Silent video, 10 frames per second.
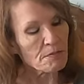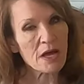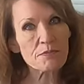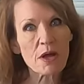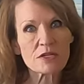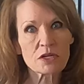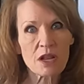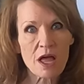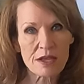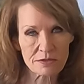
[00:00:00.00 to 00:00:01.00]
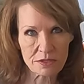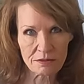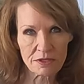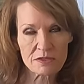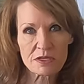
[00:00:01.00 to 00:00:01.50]
Mod Podge
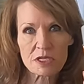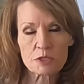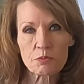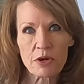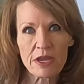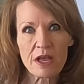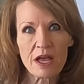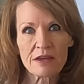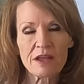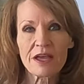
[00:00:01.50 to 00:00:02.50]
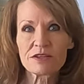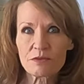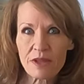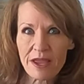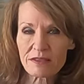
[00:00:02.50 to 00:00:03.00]
Gloss. This is a spray on. I
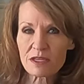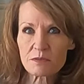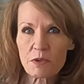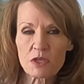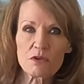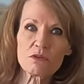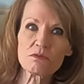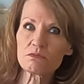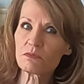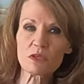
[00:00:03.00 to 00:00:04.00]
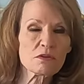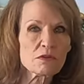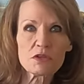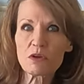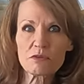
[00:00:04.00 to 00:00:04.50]
do like this, but you, you,
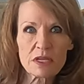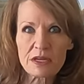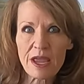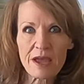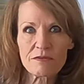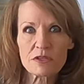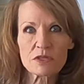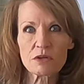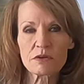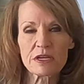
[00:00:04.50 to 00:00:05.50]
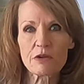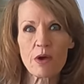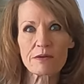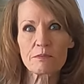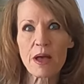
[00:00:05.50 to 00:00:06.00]
you don't need to have this. You don't need to
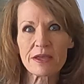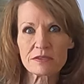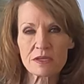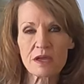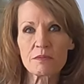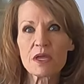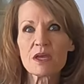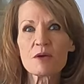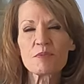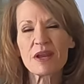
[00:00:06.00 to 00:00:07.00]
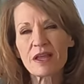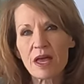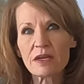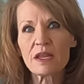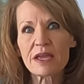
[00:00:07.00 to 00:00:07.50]
go out and buy some, but I
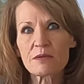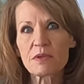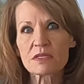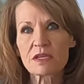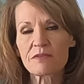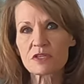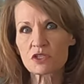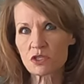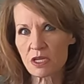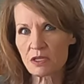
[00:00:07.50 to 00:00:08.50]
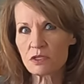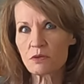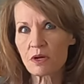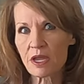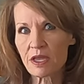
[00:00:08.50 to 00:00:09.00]
kind of like it because it gives a sheen
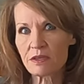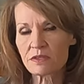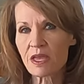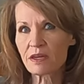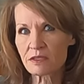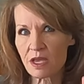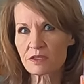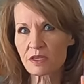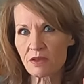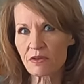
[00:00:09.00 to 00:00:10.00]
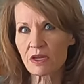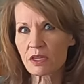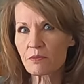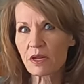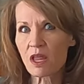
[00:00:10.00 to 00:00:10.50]
to our eggs and it does give it a
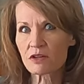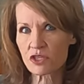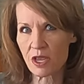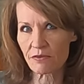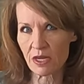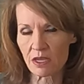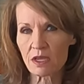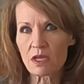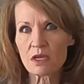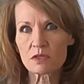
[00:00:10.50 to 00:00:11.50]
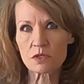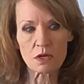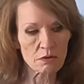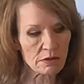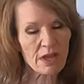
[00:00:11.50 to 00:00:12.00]
little bit of longevity.
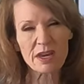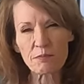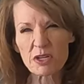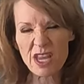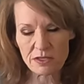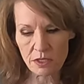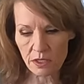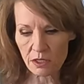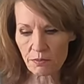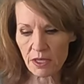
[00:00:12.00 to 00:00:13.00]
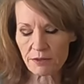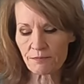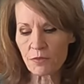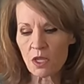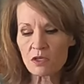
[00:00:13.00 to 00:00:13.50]
So it kind of protects it a little bit.
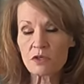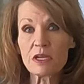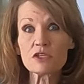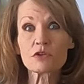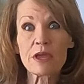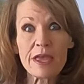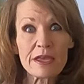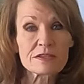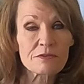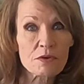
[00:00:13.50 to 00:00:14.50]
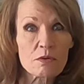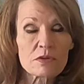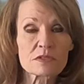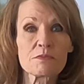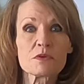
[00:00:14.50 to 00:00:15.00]
You need your eggs, of
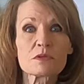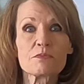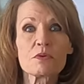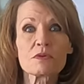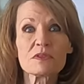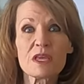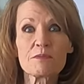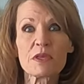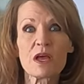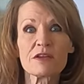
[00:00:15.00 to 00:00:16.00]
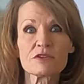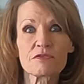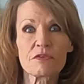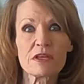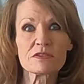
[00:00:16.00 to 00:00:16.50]
course, The most important thing beyond
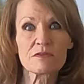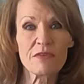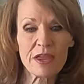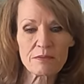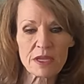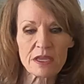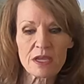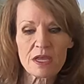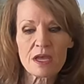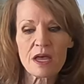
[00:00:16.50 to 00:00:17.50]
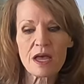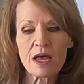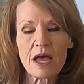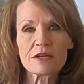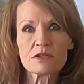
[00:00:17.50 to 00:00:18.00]
your friends and family.
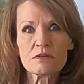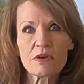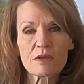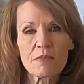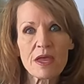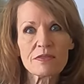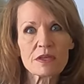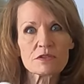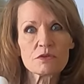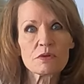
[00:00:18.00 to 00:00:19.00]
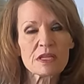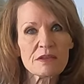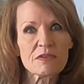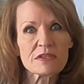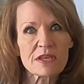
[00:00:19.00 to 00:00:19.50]
Uh, I do recommend that you
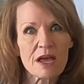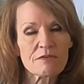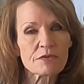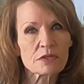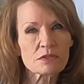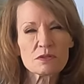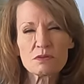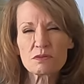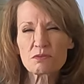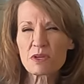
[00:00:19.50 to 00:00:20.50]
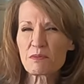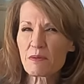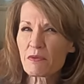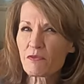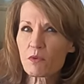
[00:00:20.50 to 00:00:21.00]
leave these out for two, three,
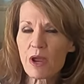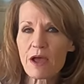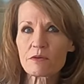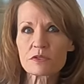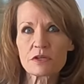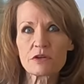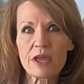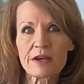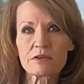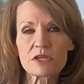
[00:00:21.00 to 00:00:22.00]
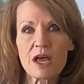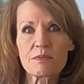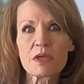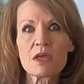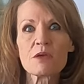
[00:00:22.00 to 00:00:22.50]
maybe four hours on your
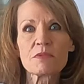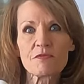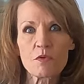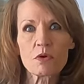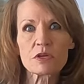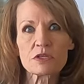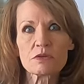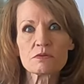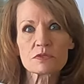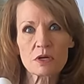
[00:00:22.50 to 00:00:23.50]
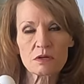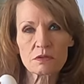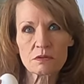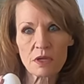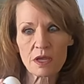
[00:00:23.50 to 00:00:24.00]
countertop before you
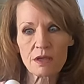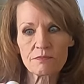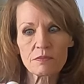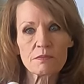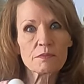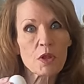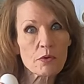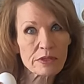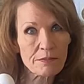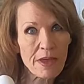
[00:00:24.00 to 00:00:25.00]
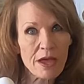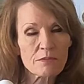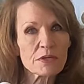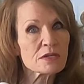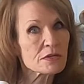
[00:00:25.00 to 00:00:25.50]
start um, blowing them
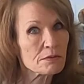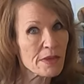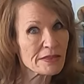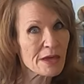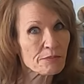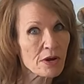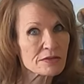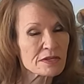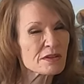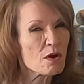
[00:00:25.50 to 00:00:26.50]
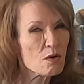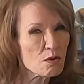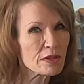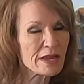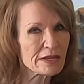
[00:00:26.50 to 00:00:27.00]
out because it'll make that process a
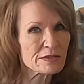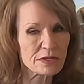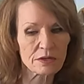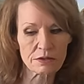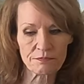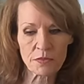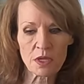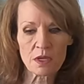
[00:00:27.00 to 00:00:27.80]
whole lot easier.